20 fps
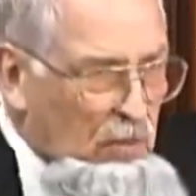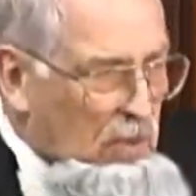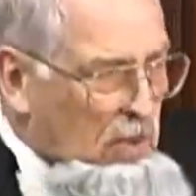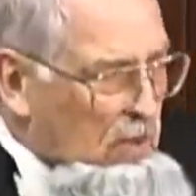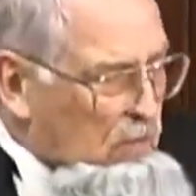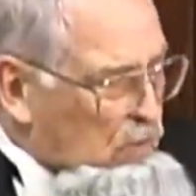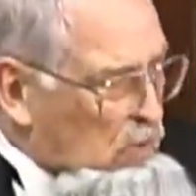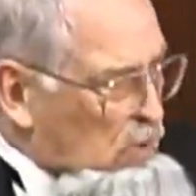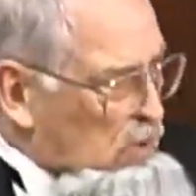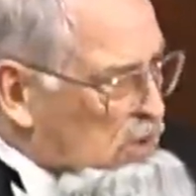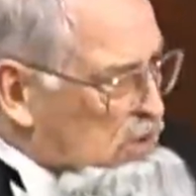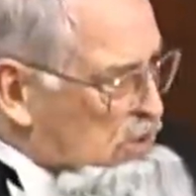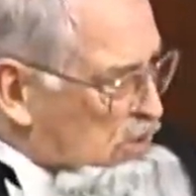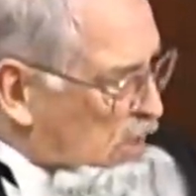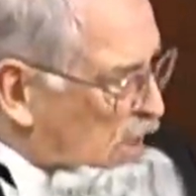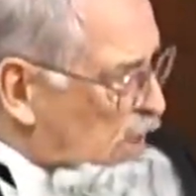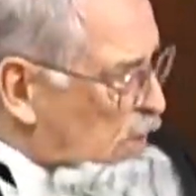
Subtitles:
But of course,